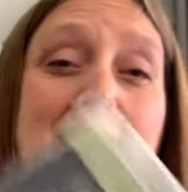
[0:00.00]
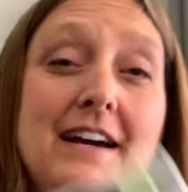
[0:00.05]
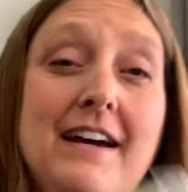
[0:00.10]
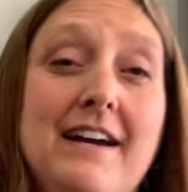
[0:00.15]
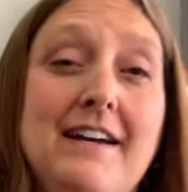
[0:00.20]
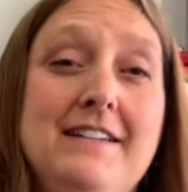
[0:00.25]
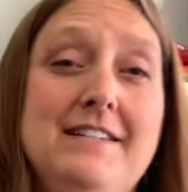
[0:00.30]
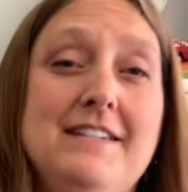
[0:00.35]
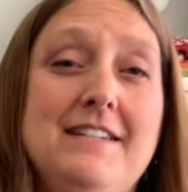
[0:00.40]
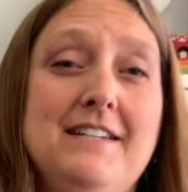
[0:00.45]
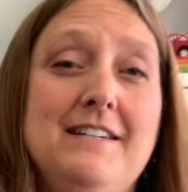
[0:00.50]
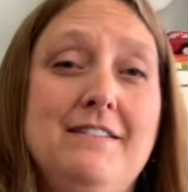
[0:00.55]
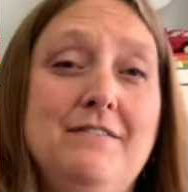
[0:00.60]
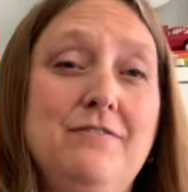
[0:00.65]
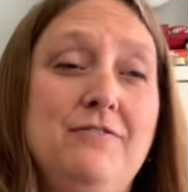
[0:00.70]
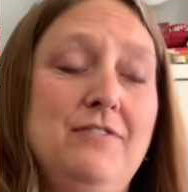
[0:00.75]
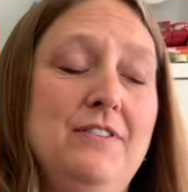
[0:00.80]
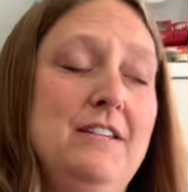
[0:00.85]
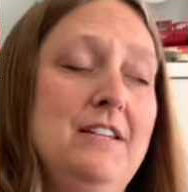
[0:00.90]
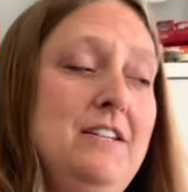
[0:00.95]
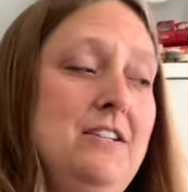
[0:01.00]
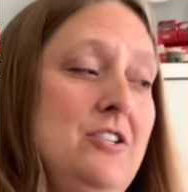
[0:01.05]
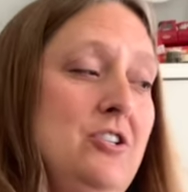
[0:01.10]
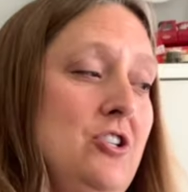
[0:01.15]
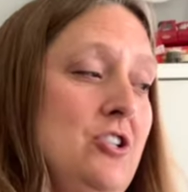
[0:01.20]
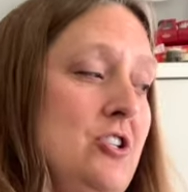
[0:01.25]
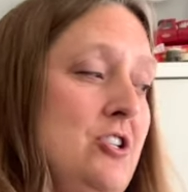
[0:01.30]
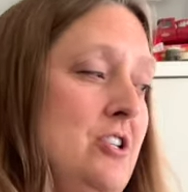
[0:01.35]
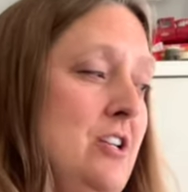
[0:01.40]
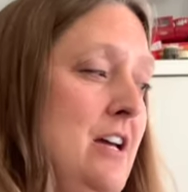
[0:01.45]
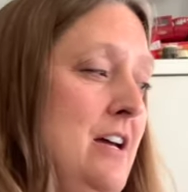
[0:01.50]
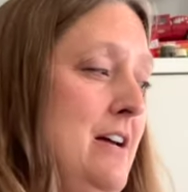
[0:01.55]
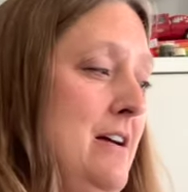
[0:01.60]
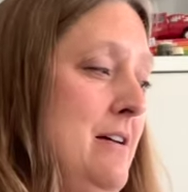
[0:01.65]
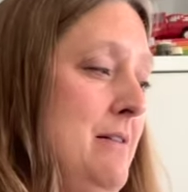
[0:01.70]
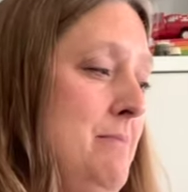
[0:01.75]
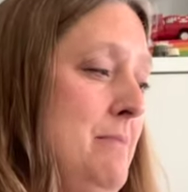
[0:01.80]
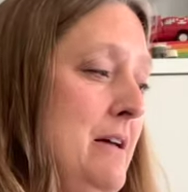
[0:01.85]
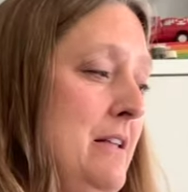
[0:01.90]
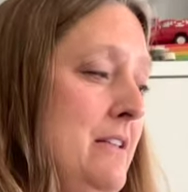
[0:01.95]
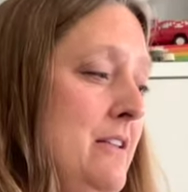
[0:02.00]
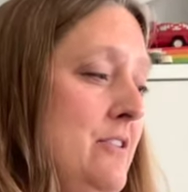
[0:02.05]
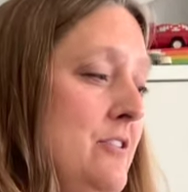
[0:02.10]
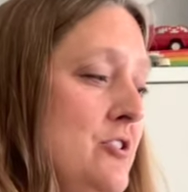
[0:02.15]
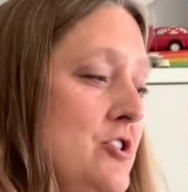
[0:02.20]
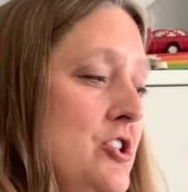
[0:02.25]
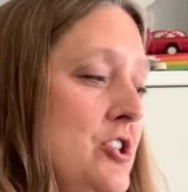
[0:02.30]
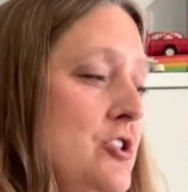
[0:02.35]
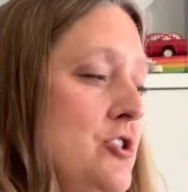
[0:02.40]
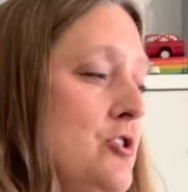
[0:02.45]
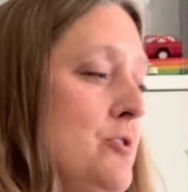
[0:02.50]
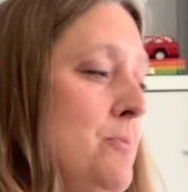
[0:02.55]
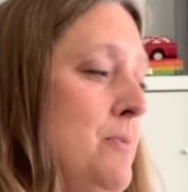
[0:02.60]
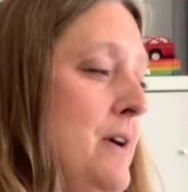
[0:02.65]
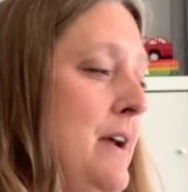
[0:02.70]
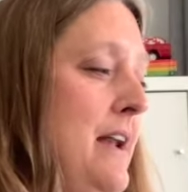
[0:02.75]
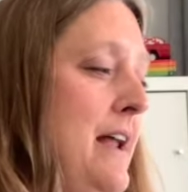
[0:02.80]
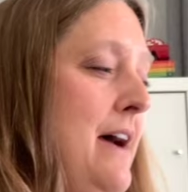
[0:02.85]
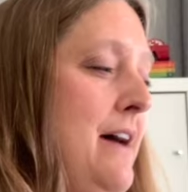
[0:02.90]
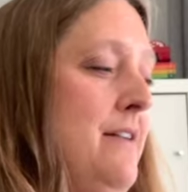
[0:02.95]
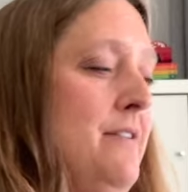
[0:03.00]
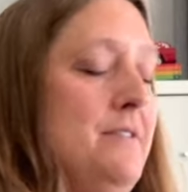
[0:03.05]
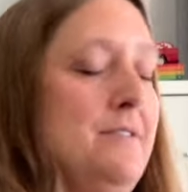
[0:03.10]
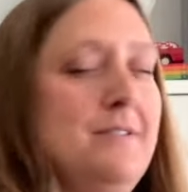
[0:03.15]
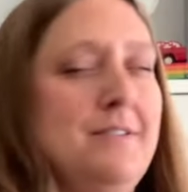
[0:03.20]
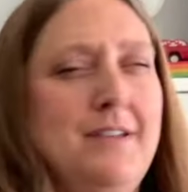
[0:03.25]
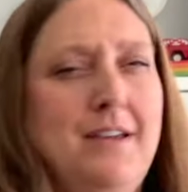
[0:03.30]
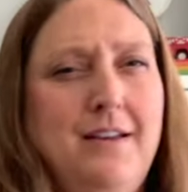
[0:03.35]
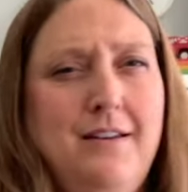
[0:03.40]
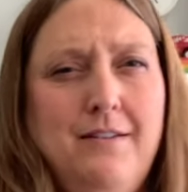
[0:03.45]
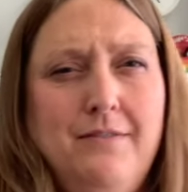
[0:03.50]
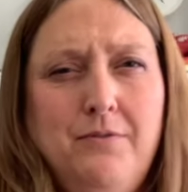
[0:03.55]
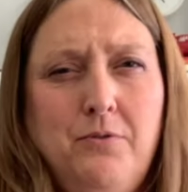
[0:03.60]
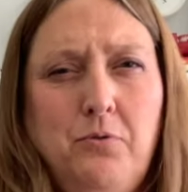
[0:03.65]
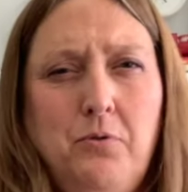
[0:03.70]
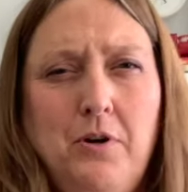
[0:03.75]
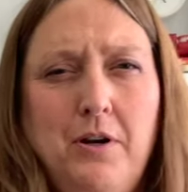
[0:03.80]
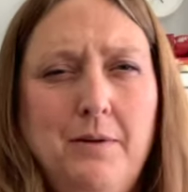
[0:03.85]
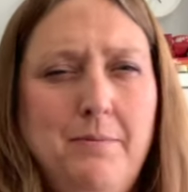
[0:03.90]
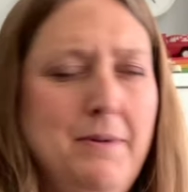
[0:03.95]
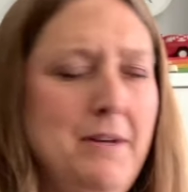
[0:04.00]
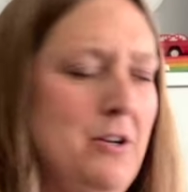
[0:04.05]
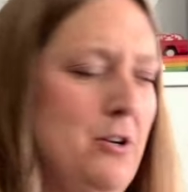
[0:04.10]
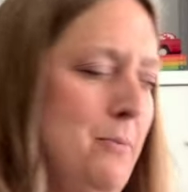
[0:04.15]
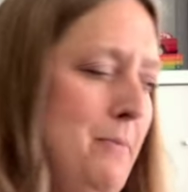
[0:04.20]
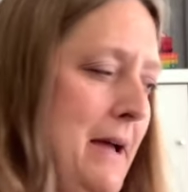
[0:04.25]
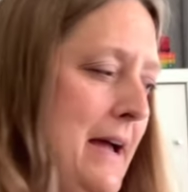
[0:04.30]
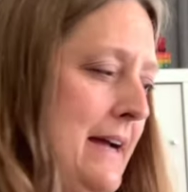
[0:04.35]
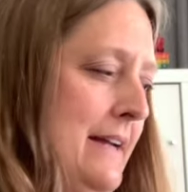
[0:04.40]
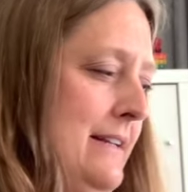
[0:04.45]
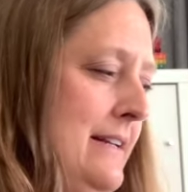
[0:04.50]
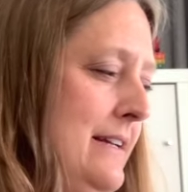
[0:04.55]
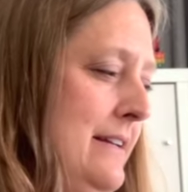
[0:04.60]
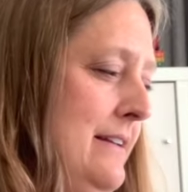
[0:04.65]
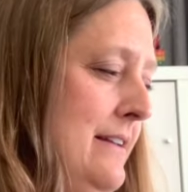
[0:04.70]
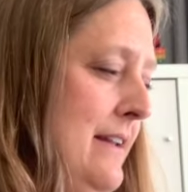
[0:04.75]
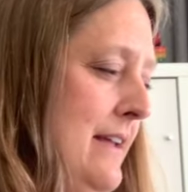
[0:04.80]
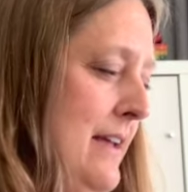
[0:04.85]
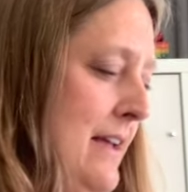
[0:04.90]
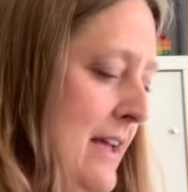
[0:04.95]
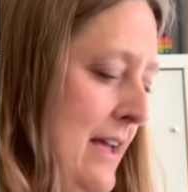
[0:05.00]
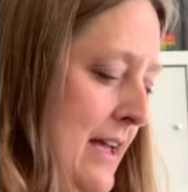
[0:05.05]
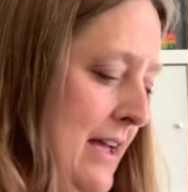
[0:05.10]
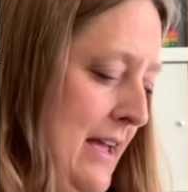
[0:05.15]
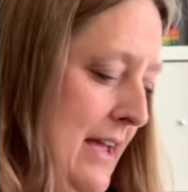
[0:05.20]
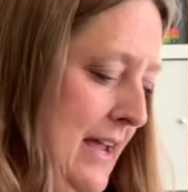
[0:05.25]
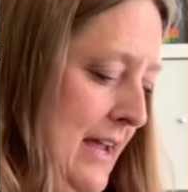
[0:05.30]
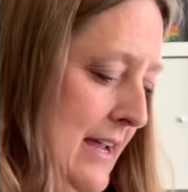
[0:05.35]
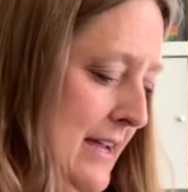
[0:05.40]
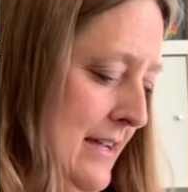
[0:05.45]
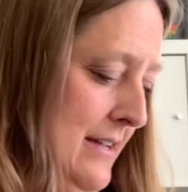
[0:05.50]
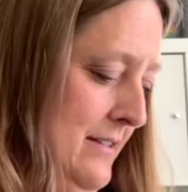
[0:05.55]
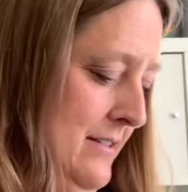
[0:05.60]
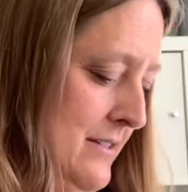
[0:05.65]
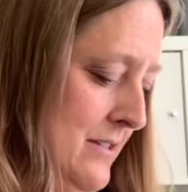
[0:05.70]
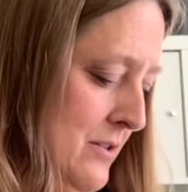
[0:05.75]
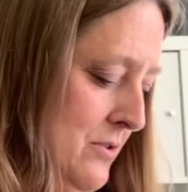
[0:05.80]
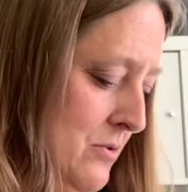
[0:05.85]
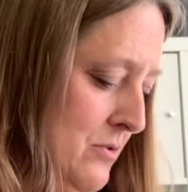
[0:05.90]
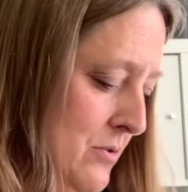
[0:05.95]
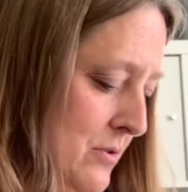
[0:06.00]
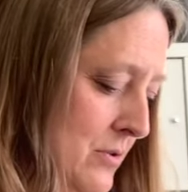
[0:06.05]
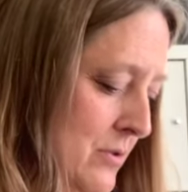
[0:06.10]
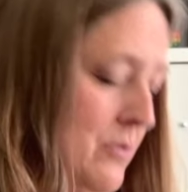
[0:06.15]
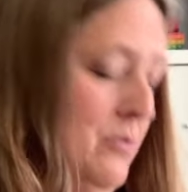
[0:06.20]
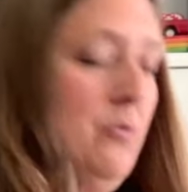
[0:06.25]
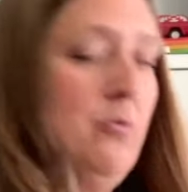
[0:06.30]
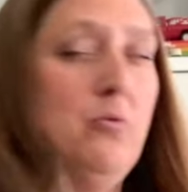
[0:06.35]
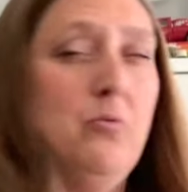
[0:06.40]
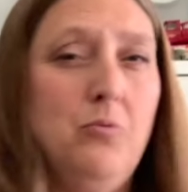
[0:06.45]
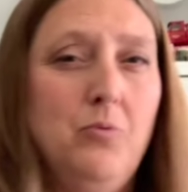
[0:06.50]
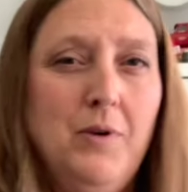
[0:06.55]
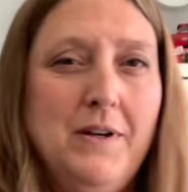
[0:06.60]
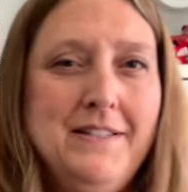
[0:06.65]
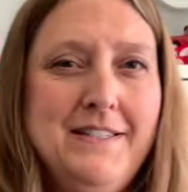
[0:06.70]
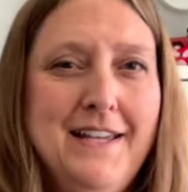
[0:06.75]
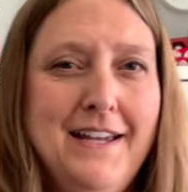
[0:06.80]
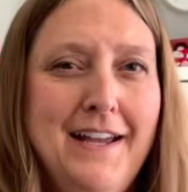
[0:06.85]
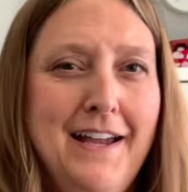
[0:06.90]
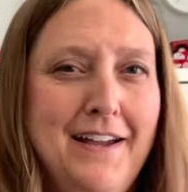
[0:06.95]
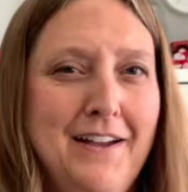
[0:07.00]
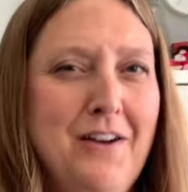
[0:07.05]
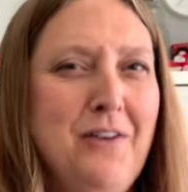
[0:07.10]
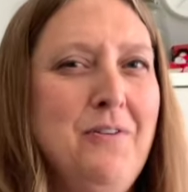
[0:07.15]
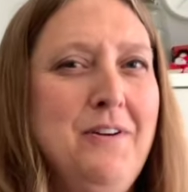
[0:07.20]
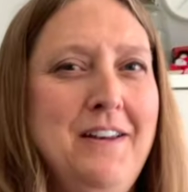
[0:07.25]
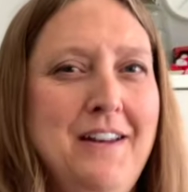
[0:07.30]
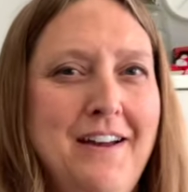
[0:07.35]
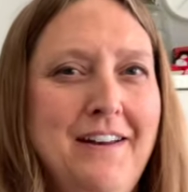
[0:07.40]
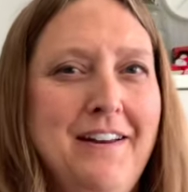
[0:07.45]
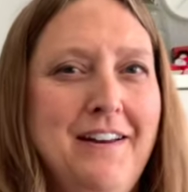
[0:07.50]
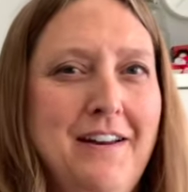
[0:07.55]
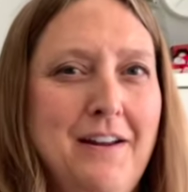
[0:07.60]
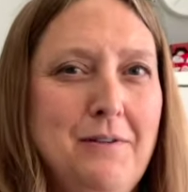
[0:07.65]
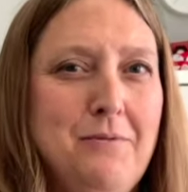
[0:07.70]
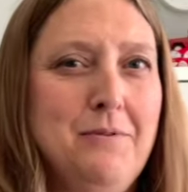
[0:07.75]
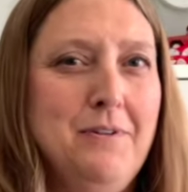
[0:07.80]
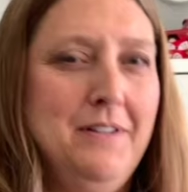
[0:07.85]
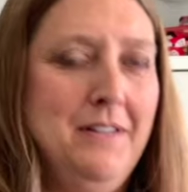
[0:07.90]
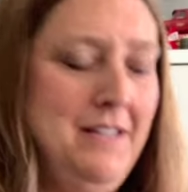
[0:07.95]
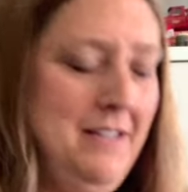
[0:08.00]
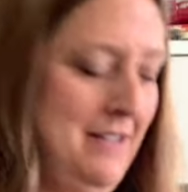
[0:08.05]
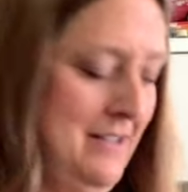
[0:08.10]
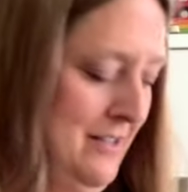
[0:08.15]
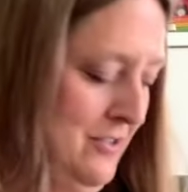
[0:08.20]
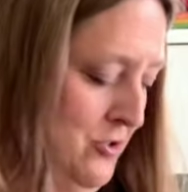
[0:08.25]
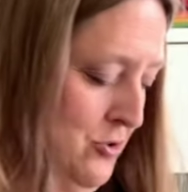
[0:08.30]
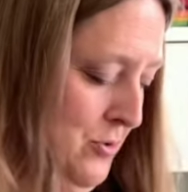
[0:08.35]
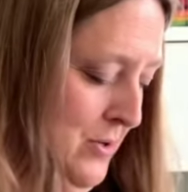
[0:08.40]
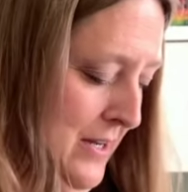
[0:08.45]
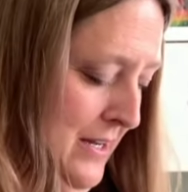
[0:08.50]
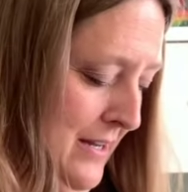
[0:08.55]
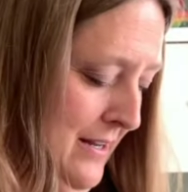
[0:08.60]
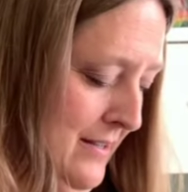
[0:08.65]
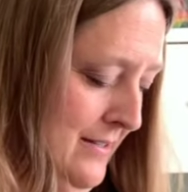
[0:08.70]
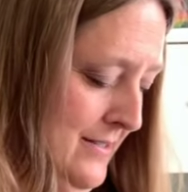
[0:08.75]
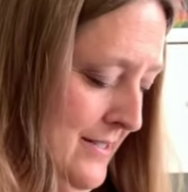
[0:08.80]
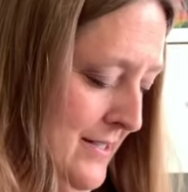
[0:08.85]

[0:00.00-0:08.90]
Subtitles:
I did finish a little gingerbread house kind of ornament or magnet, and once I got going on it, I really enjoyed it.